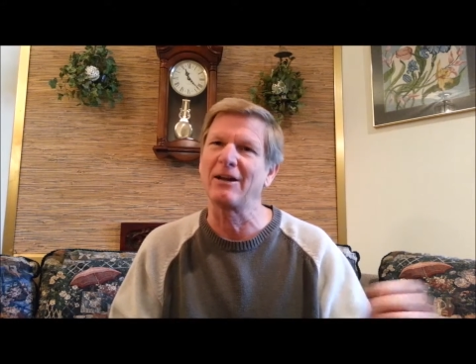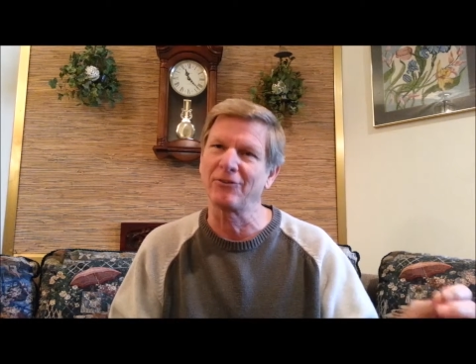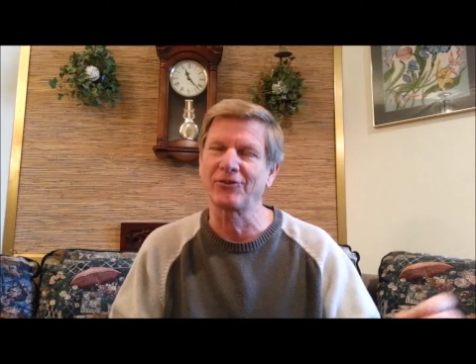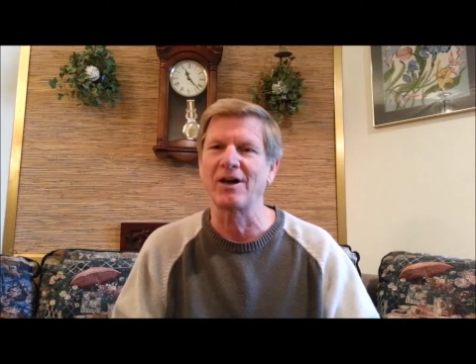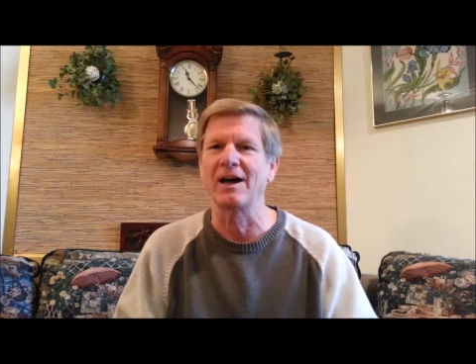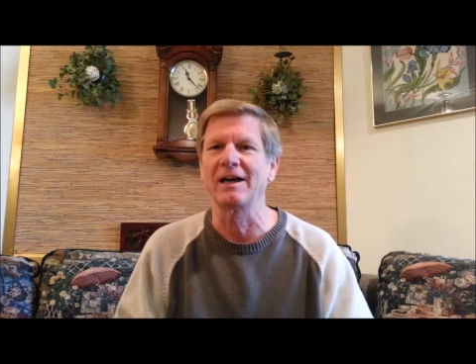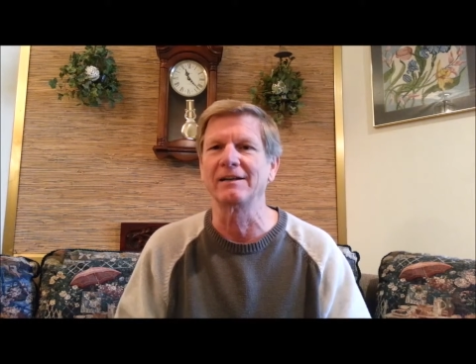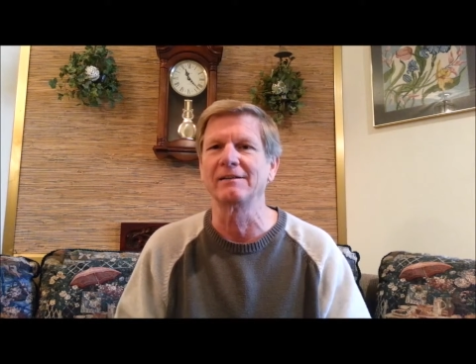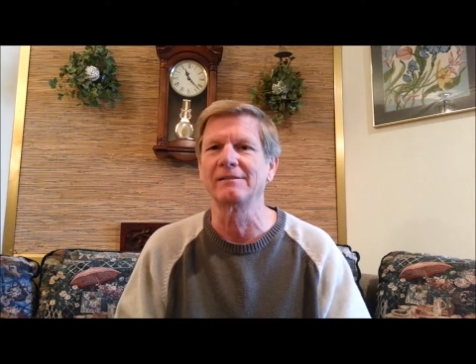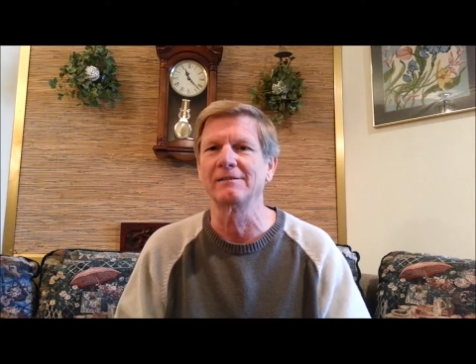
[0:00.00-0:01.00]

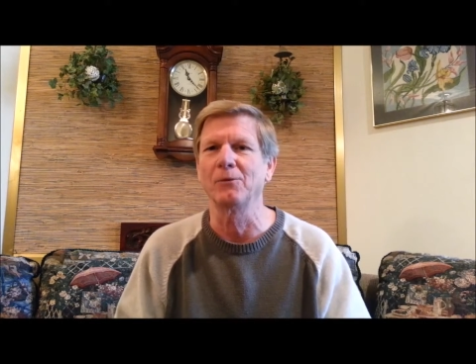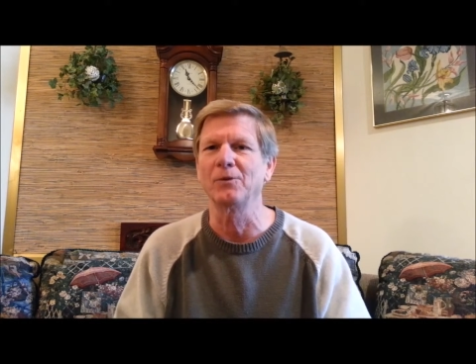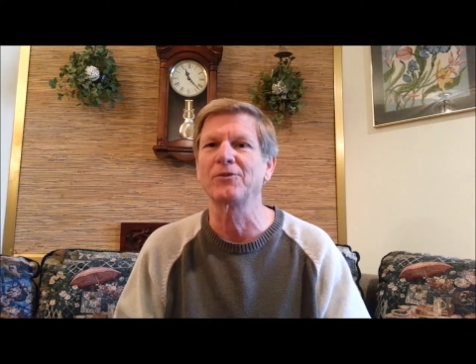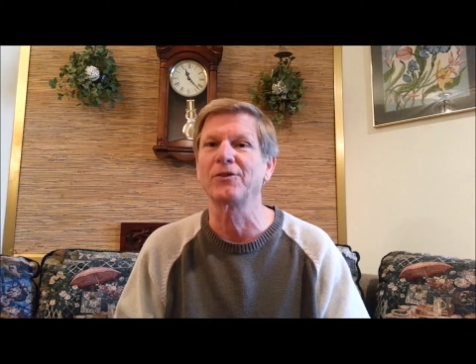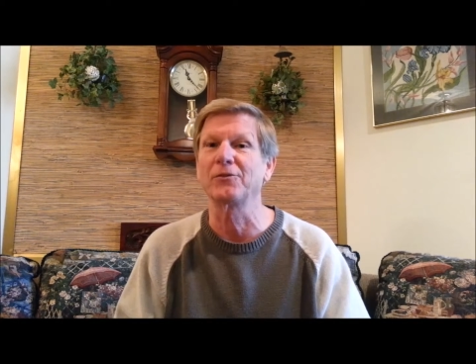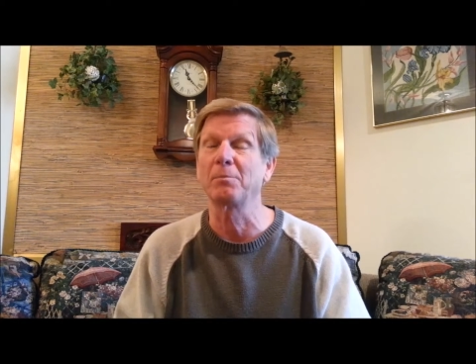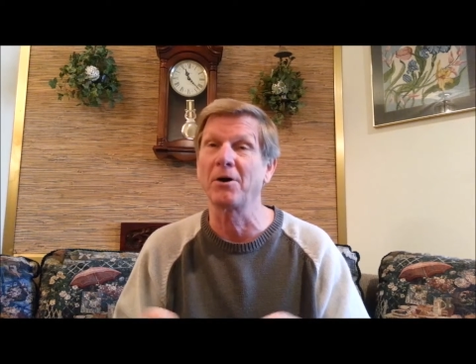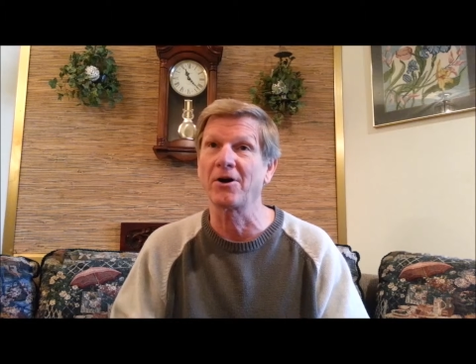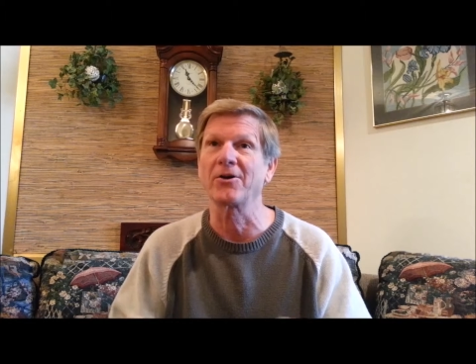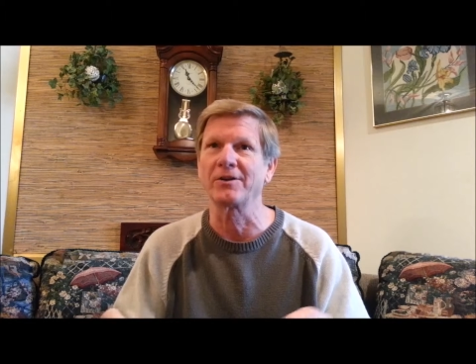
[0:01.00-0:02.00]
outside once this
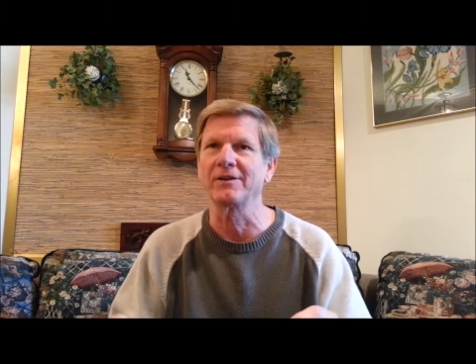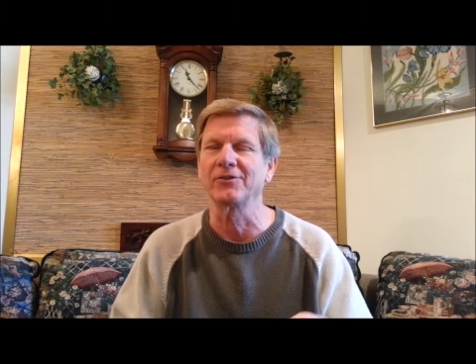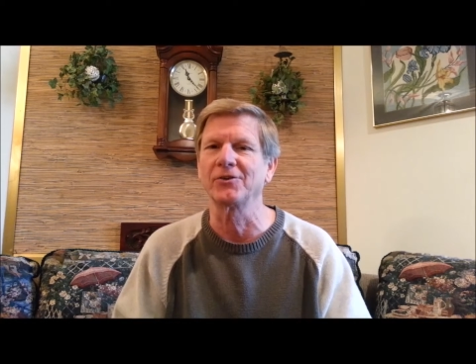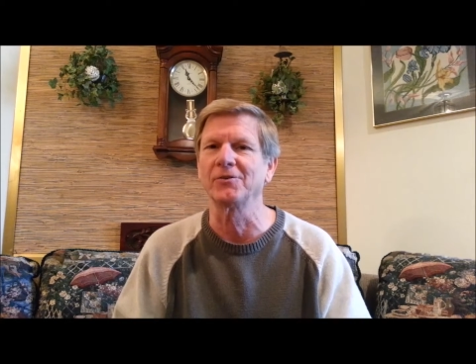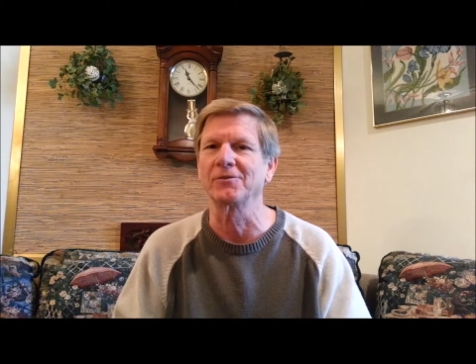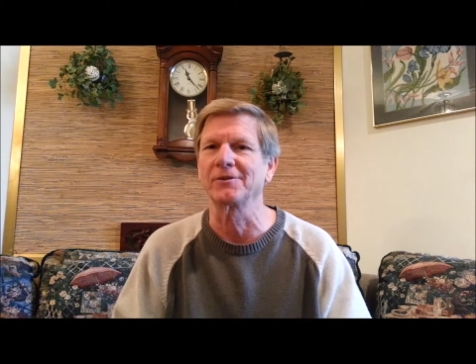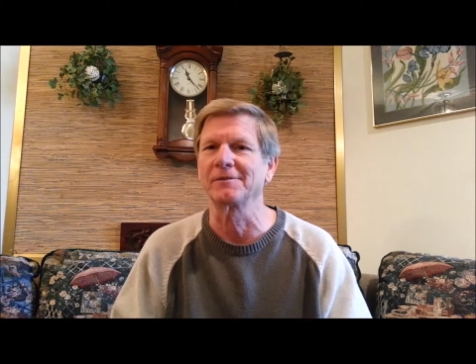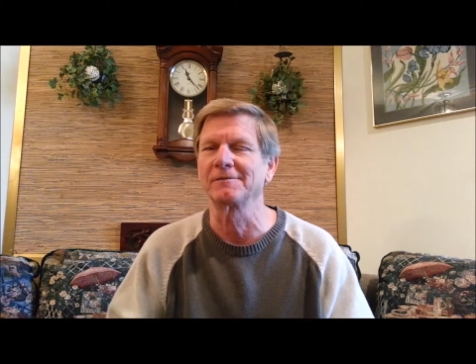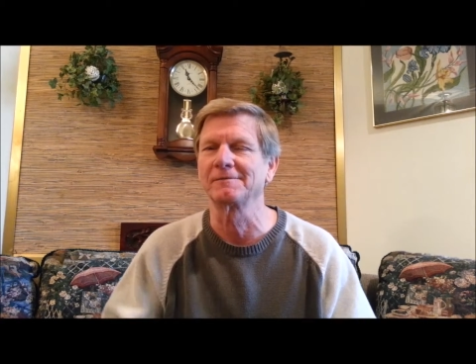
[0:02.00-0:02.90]
party is over.